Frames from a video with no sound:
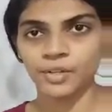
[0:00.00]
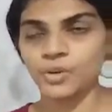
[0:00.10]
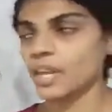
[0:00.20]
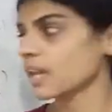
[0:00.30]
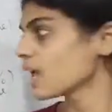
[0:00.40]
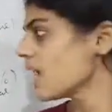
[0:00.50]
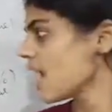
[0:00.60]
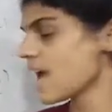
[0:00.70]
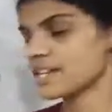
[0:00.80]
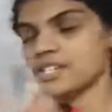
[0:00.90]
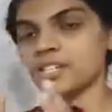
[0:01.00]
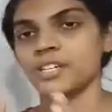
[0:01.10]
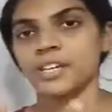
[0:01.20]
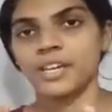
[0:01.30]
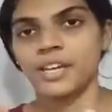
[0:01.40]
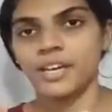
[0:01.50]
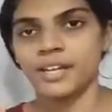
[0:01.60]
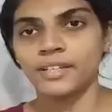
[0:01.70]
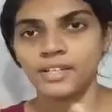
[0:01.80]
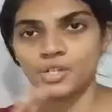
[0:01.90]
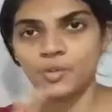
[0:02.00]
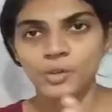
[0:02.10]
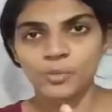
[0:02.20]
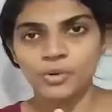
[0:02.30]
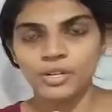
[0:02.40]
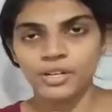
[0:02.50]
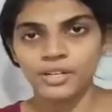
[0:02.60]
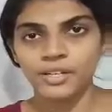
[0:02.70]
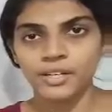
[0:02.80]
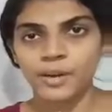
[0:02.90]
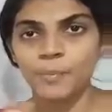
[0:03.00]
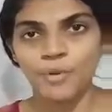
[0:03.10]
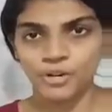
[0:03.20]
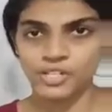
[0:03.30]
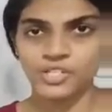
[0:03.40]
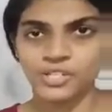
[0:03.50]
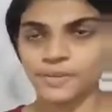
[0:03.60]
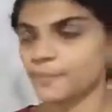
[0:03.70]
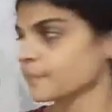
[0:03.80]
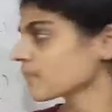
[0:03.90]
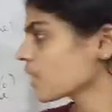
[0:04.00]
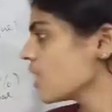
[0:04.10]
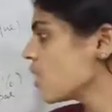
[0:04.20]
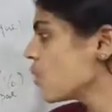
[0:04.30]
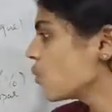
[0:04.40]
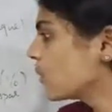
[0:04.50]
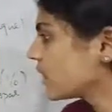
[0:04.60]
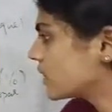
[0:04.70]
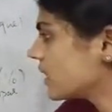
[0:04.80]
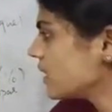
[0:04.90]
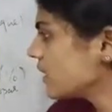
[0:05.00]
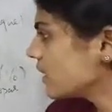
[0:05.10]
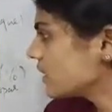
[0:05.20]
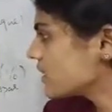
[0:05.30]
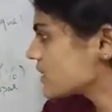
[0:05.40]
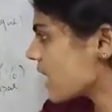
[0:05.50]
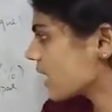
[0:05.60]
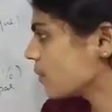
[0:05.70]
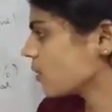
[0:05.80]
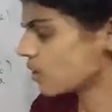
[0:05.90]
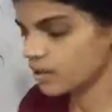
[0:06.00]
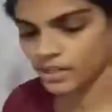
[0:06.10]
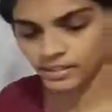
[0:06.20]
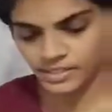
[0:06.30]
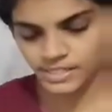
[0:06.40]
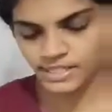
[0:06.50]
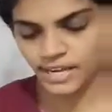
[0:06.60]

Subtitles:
Okay, and there is one more component. Within this eyeball, this